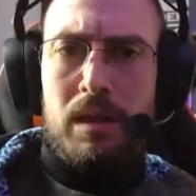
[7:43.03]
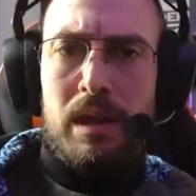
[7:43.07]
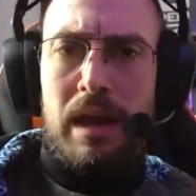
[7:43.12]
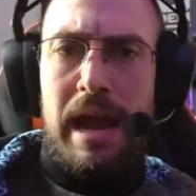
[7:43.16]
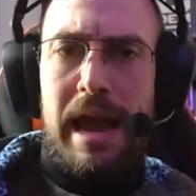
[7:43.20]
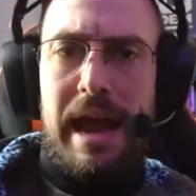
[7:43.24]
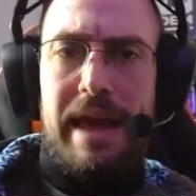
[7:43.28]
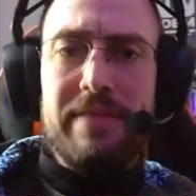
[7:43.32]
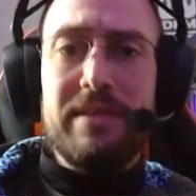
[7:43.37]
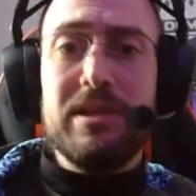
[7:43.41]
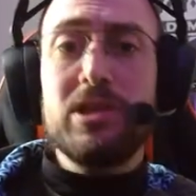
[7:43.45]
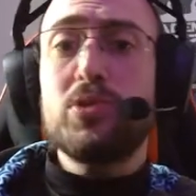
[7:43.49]

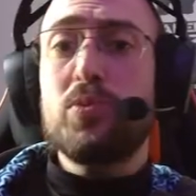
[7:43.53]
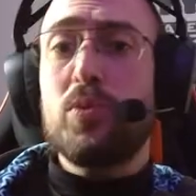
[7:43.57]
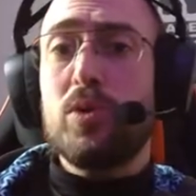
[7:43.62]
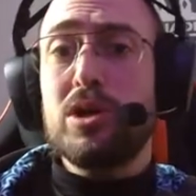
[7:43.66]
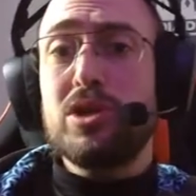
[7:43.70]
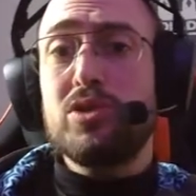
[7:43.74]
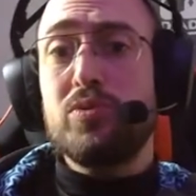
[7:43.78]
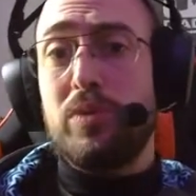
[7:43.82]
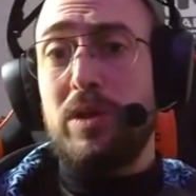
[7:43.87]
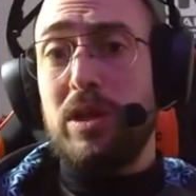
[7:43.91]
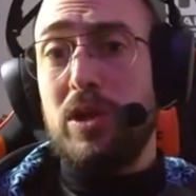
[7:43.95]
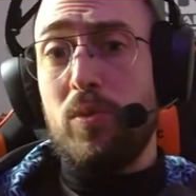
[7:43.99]
And this
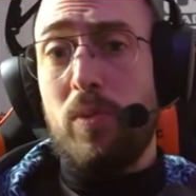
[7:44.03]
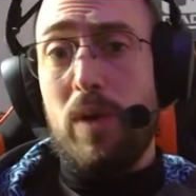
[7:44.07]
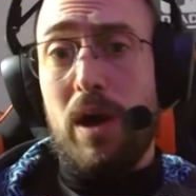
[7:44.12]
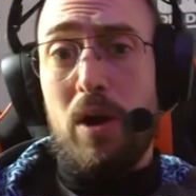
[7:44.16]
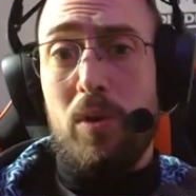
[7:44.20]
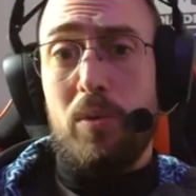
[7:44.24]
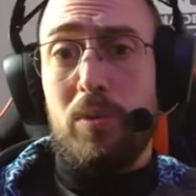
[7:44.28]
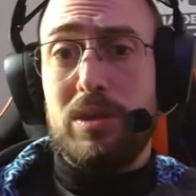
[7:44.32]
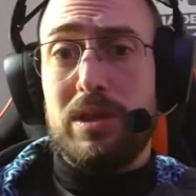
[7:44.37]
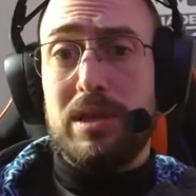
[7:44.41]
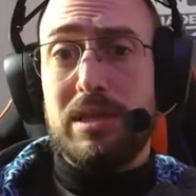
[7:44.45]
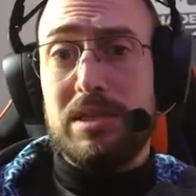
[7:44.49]
works really
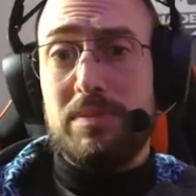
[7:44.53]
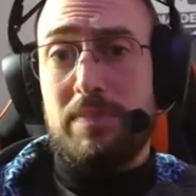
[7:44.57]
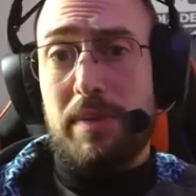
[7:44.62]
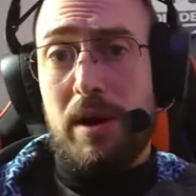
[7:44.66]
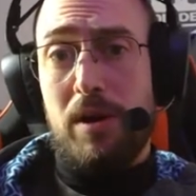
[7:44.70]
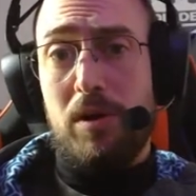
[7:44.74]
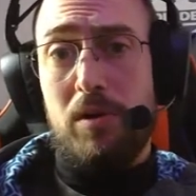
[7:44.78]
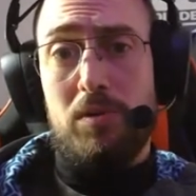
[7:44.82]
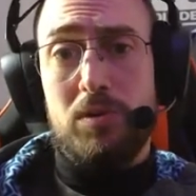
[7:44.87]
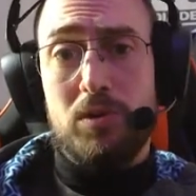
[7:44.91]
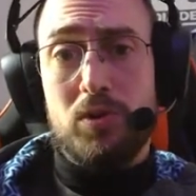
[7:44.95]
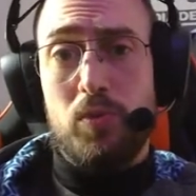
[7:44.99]
well with the
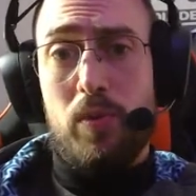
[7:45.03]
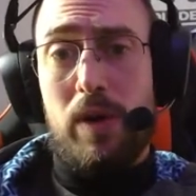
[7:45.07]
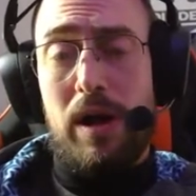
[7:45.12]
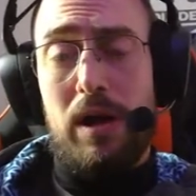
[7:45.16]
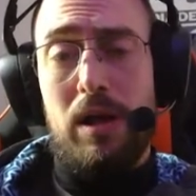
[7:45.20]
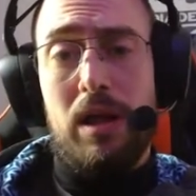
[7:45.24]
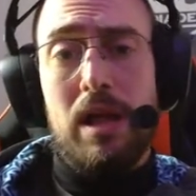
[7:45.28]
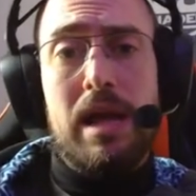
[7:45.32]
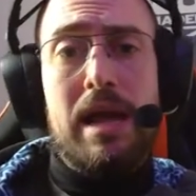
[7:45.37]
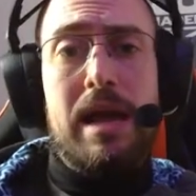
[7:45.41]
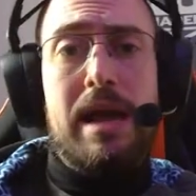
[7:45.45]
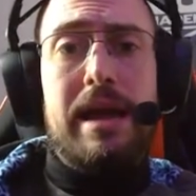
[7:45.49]
Sparrow as
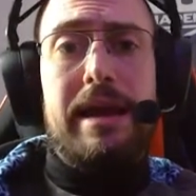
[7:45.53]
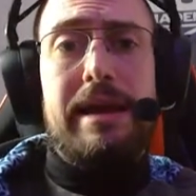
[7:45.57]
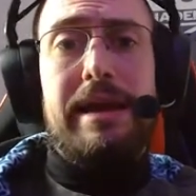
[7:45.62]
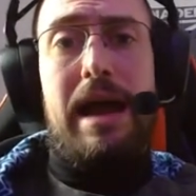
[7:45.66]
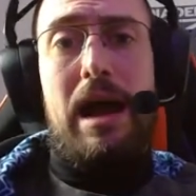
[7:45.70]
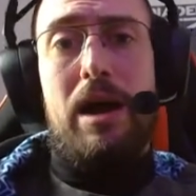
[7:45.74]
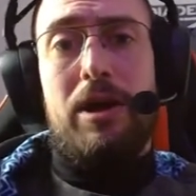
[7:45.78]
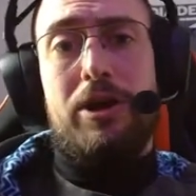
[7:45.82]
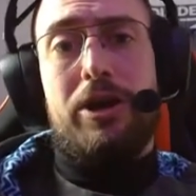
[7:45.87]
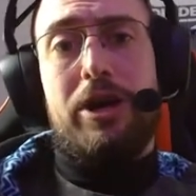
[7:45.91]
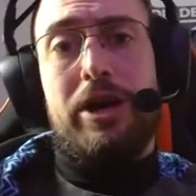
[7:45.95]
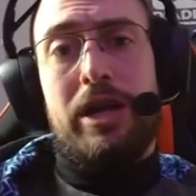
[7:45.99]
well.
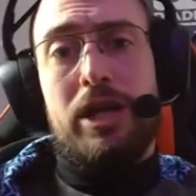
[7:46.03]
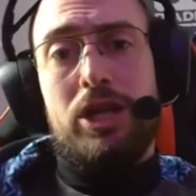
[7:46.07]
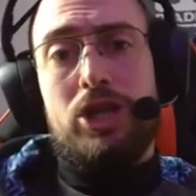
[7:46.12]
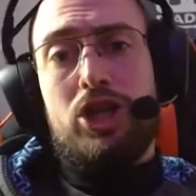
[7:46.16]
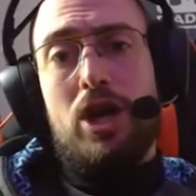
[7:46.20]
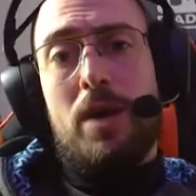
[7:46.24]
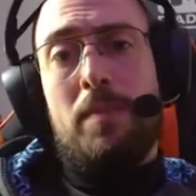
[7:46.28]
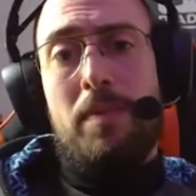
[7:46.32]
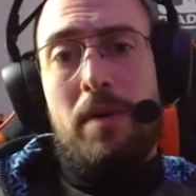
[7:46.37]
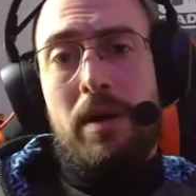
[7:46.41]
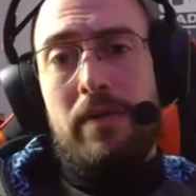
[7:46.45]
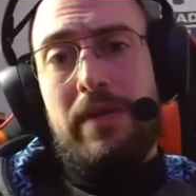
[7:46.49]
Now you're going to
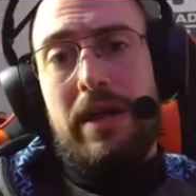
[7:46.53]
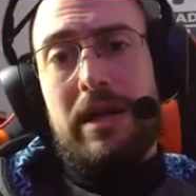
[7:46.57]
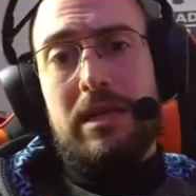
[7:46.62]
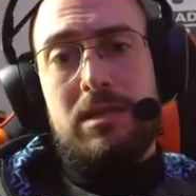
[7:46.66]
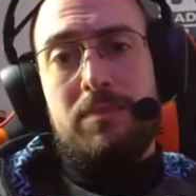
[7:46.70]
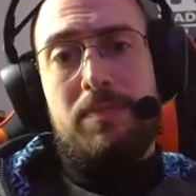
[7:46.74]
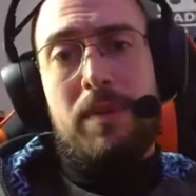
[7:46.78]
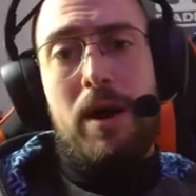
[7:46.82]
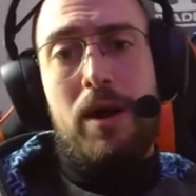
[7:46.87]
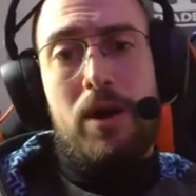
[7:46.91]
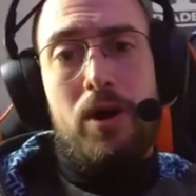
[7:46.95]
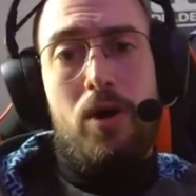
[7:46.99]
jump on that
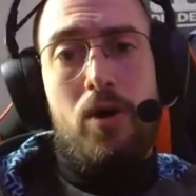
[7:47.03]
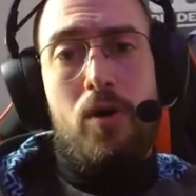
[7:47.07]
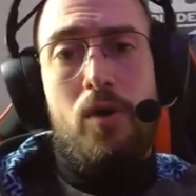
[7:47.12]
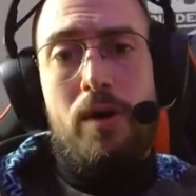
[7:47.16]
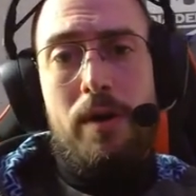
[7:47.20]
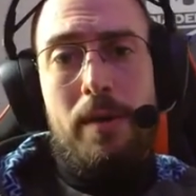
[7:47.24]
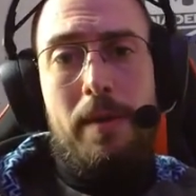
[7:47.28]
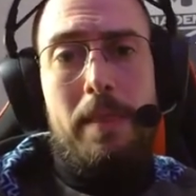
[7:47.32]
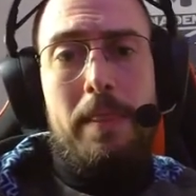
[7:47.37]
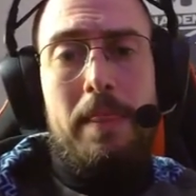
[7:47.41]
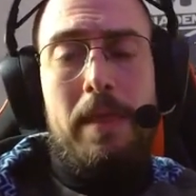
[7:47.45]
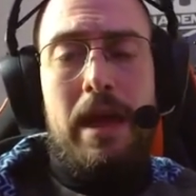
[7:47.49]
Sparrow,
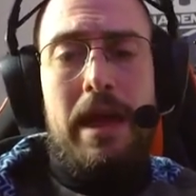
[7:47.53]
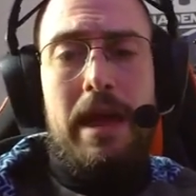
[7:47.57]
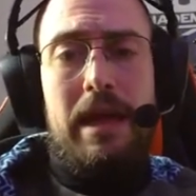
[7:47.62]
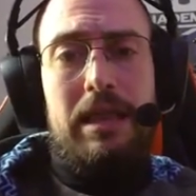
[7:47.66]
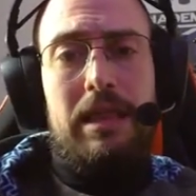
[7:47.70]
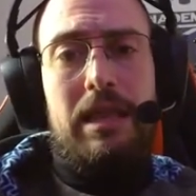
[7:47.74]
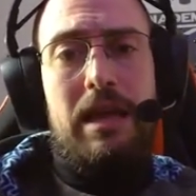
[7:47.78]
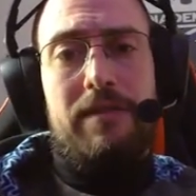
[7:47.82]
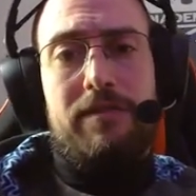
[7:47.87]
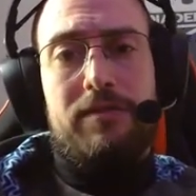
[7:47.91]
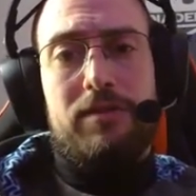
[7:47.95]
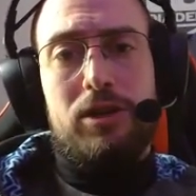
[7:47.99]
hit
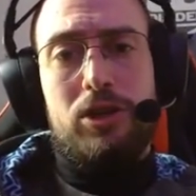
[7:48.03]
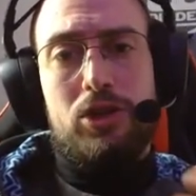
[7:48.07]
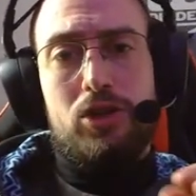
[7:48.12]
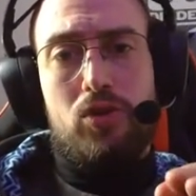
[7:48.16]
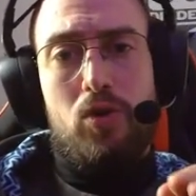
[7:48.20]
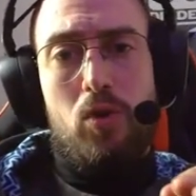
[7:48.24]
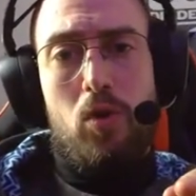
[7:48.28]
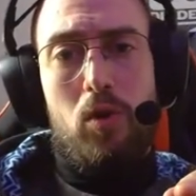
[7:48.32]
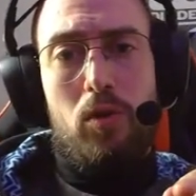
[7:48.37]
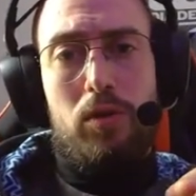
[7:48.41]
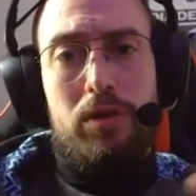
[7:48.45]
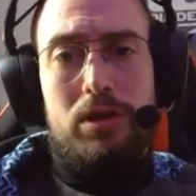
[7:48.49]
left
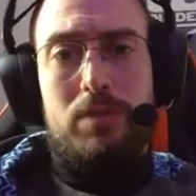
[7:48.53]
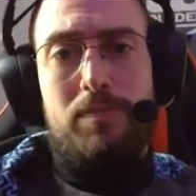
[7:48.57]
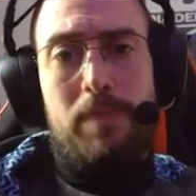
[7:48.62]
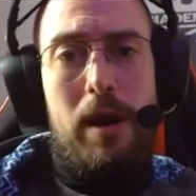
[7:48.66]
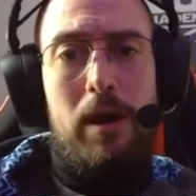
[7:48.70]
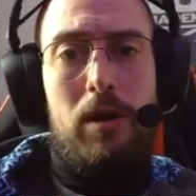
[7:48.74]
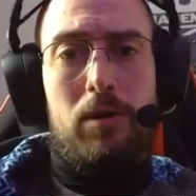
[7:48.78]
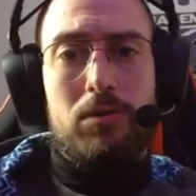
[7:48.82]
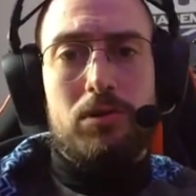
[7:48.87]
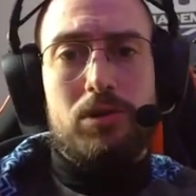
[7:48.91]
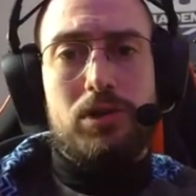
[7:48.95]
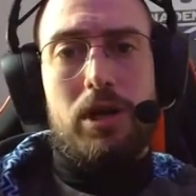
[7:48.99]
control. The
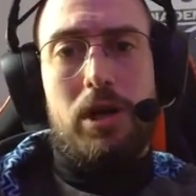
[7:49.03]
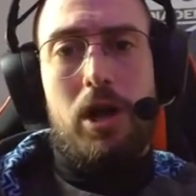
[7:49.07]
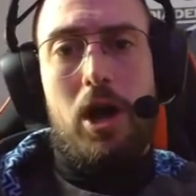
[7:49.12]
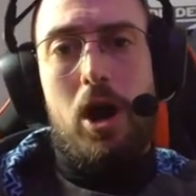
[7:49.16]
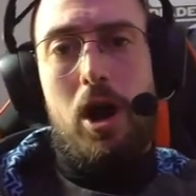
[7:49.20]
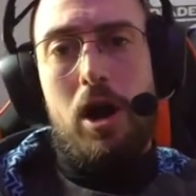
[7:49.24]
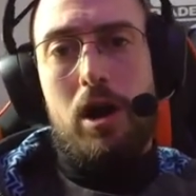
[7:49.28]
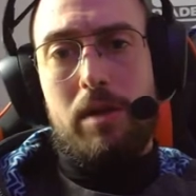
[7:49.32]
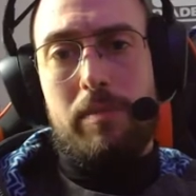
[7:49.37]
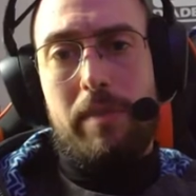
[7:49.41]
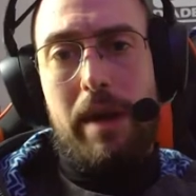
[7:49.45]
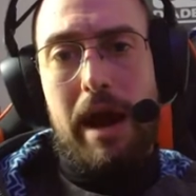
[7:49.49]
Sparrow is going to
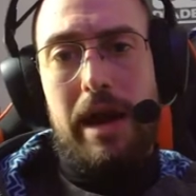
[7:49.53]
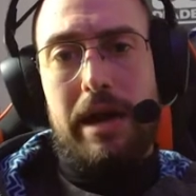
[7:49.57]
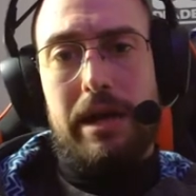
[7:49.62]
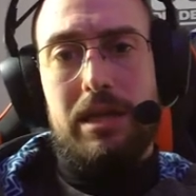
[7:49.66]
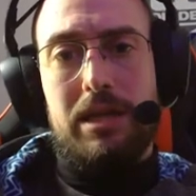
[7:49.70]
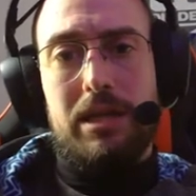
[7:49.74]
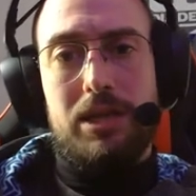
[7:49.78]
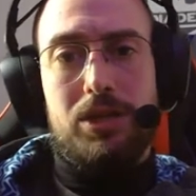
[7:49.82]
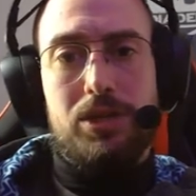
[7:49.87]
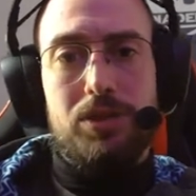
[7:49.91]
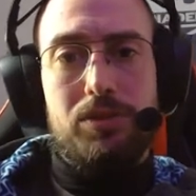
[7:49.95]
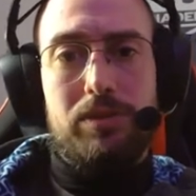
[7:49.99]

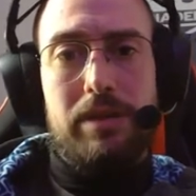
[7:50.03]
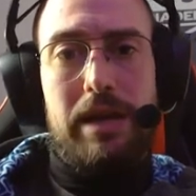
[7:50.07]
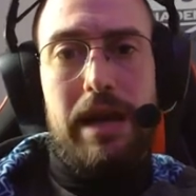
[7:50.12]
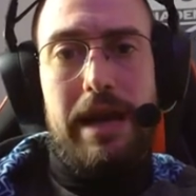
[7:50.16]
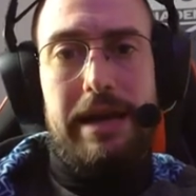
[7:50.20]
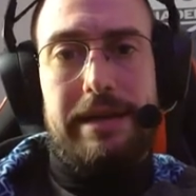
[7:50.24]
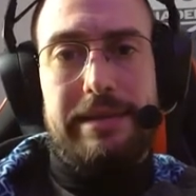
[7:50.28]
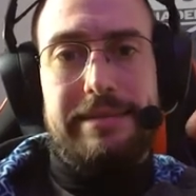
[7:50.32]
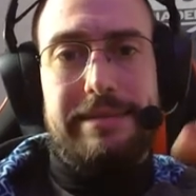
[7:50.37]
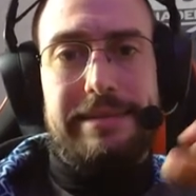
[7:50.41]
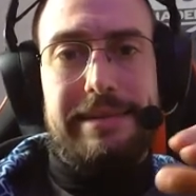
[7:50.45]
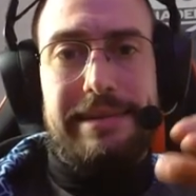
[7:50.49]
automatically do
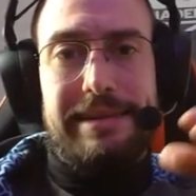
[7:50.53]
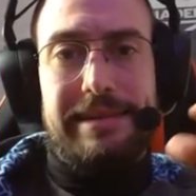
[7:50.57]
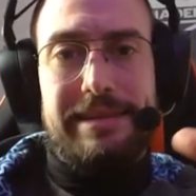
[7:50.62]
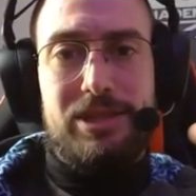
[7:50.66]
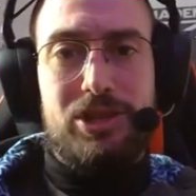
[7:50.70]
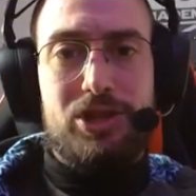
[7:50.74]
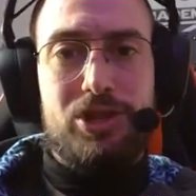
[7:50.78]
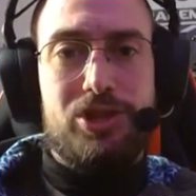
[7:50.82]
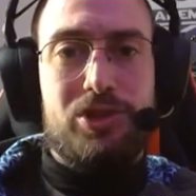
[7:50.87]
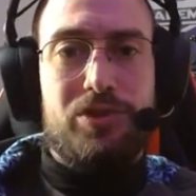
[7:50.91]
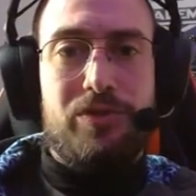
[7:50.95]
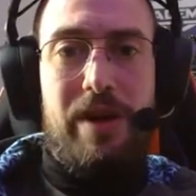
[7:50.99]
that
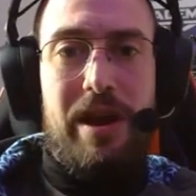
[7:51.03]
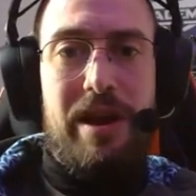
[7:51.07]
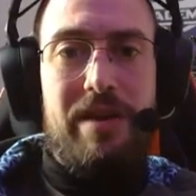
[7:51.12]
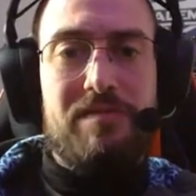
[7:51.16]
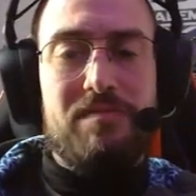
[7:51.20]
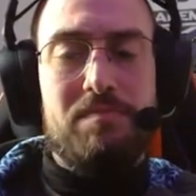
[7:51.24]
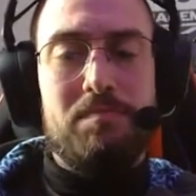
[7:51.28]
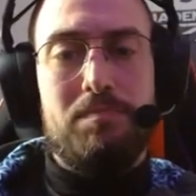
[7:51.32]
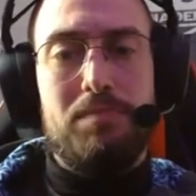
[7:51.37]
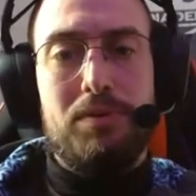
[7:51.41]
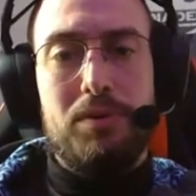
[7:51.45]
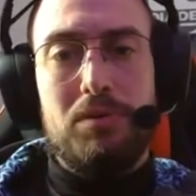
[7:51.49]

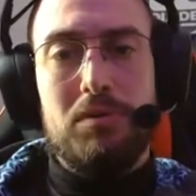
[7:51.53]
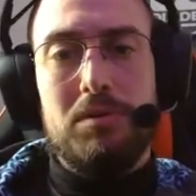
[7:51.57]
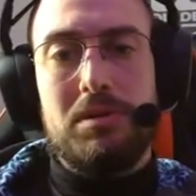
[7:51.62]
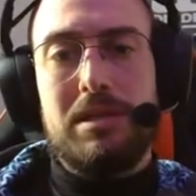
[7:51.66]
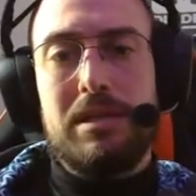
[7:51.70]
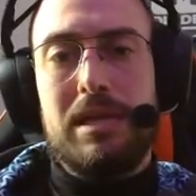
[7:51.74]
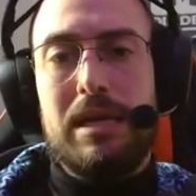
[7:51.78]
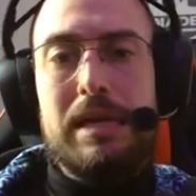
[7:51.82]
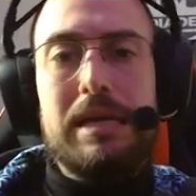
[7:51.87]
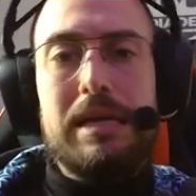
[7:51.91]
strafe boost.